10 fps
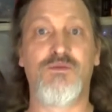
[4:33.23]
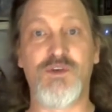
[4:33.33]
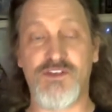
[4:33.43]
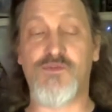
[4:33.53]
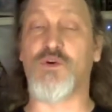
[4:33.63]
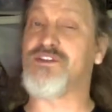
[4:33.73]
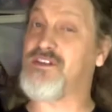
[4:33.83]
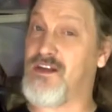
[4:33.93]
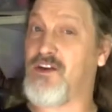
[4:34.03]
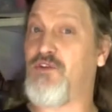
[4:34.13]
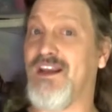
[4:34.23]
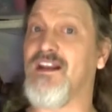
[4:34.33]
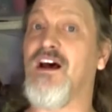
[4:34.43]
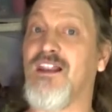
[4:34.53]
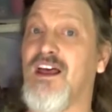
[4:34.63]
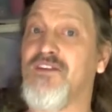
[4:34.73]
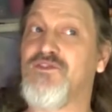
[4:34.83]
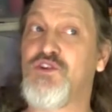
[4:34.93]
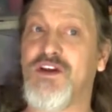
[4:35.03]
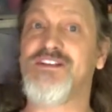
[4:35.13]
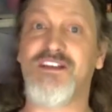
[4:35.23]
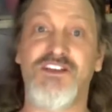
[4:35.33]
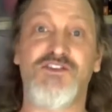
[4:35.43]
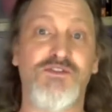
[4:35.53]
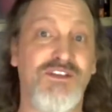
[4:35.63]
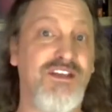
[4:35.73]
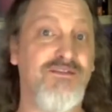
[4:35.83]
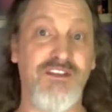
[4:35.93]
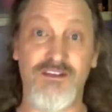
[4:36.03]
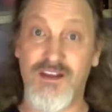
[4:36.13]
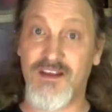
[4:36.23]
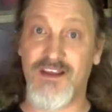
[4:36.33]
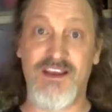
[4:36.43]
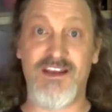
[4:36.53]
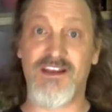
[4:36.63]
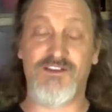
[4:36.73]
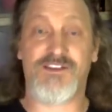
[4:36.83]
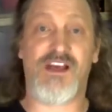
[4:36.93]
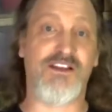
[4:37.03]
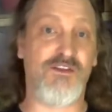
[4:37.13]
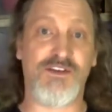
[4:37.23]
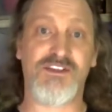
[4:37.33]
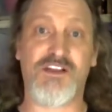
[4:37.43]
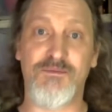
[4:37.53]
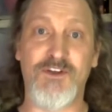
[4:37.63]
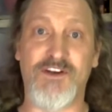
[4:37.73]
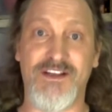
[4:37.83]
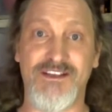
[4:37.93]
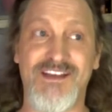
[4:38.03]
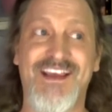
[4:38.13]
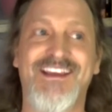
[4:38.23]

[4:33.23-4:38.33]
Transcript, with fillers: which of course is going to create a lot of trust issues even in Hillside and the rest of the communities.